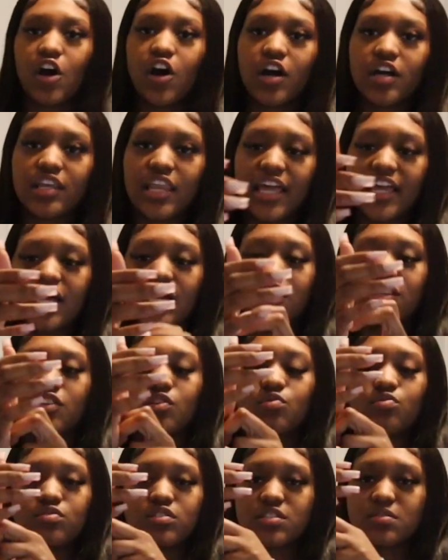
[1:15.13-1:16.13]
are like a
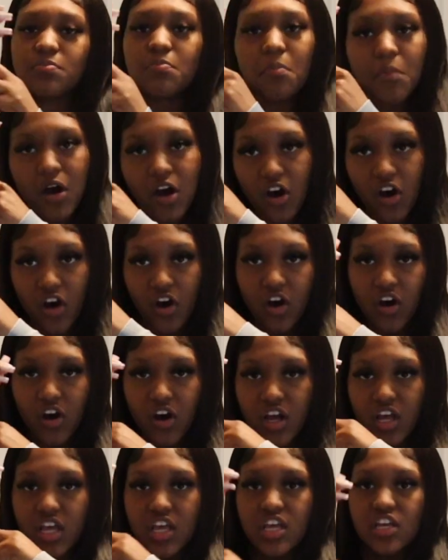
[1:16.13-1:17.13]
little small.
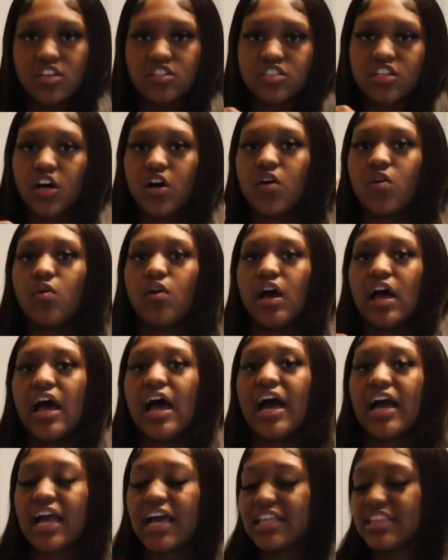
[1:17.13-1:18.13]
So
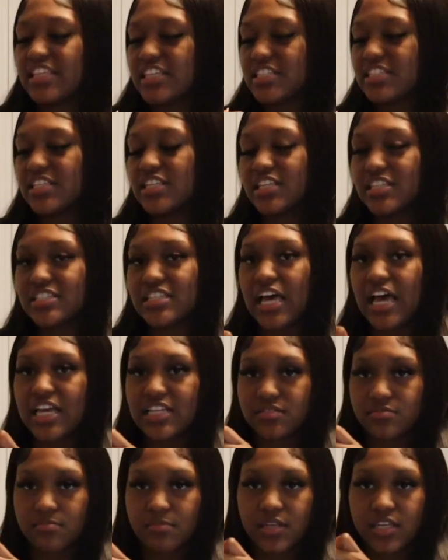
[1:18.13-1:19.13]
I got this in a
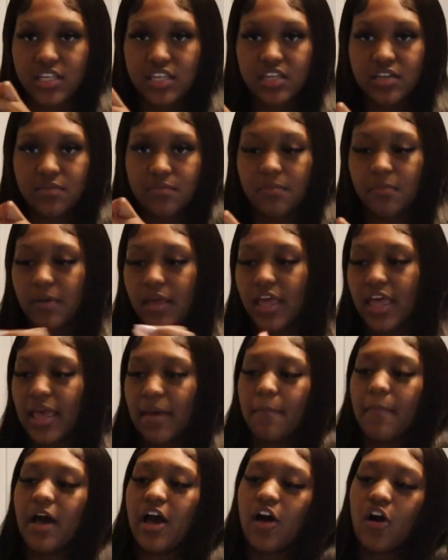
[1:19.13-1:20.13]
size medium,
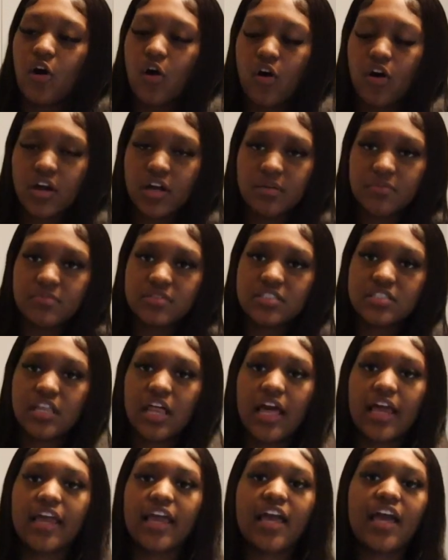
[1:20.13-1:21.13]
and my arms,
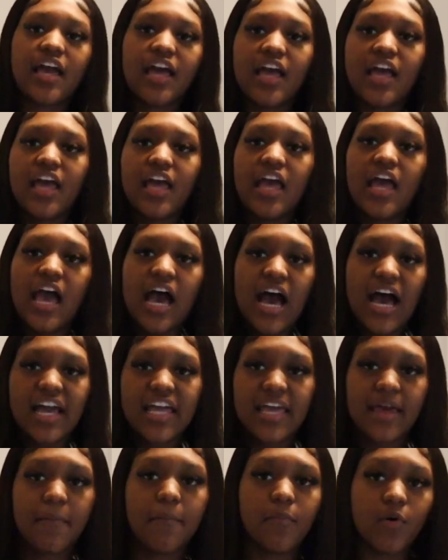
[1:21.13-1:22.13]
like, I
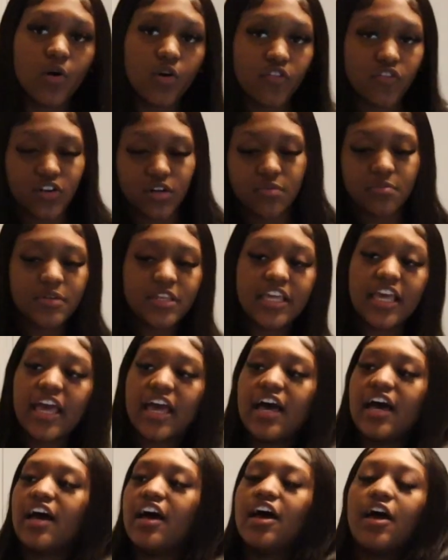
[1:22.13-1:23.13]
can move them,
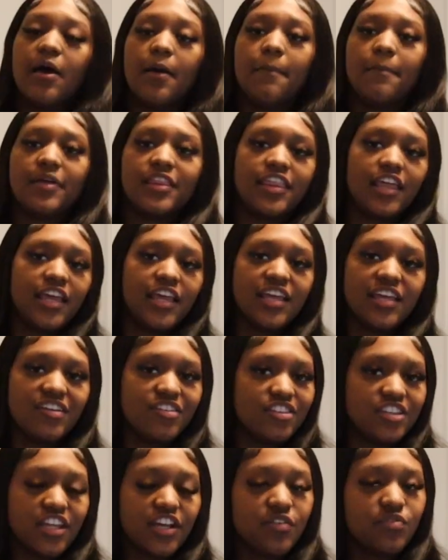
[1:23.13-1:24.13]
yeah, but
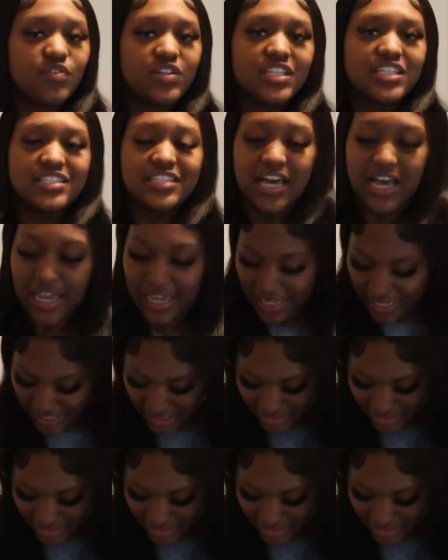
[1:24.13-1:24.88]
they're really tight.